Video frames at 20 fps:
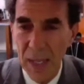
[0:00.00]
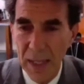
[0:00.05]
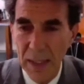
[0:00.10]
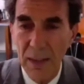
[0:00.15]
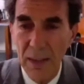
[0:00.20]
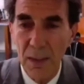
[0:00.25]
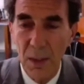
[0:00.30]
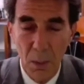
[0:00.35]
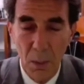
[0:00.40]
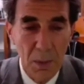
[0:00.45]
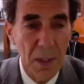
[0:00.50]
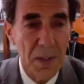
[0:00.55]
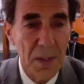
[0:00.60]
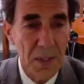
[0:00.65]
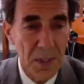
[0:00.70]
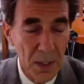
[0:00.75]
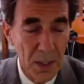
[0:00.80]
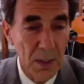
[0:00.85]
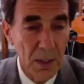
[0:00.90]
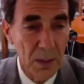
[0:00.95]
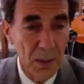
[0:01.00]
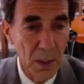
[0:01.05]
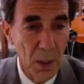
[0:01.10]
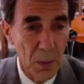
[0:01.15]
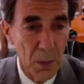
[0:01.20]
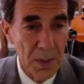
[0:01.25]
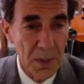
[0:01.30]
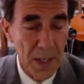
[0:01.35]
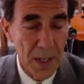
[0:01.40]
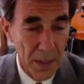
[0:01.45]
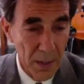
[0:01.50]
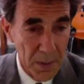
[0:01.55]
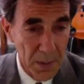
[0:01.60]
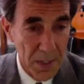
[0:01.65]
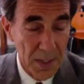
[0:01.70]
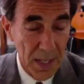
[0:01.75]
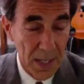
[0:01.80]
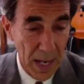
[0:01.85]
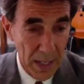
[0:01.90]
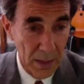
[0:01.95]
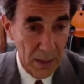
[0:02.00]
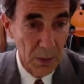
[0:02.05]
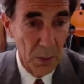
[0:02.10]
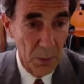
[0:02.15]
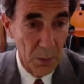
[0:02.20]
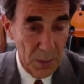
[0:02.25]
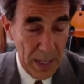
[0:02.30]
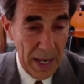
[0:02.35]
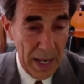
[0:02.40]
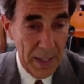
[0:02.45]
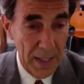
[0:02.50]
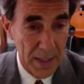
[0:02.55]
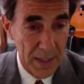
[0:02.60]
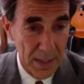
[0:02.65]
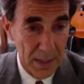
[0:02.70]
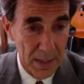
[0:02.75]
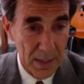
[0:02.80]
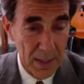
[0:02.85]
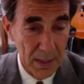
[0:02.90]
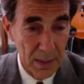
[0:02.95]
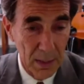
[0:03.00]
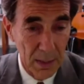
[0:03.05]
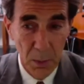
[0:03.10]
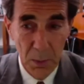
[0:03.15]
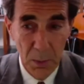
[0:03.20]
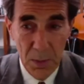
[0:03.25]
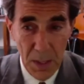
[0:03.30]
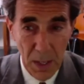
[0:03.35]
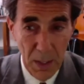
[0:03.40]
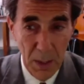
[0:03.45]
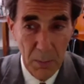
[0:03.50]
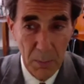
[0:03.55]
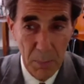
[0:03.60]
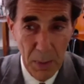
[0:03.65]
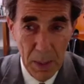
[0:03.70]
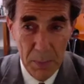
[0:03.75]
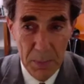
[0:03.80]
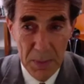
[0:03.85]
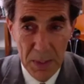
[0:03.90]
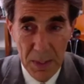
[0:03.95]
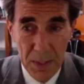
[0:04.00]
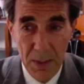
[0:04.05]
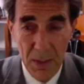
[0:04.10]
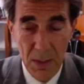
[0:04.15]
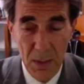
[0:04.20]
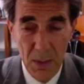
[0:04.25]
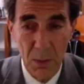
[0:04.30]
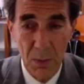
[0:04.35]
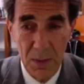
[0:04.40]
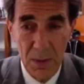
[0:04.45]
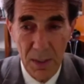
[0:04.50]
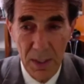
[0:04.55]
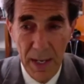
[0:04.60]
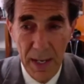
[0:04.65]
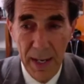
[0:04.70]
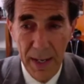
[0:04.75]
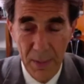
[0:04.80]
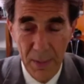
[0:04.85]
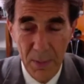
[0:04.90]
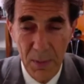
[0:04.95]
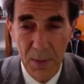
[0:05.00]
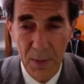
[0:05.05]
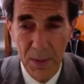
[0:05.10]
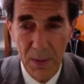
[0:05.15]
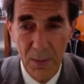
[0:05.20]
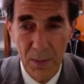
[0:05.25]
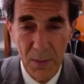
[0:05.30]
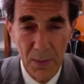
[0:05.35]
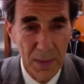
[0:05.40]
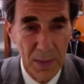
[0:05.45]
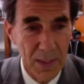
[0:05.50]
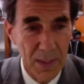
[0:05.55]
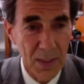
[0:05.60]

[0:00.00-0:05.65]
loan us their clothes. Aristotle Onassis loaned Dark Bob's his suit today for the, for this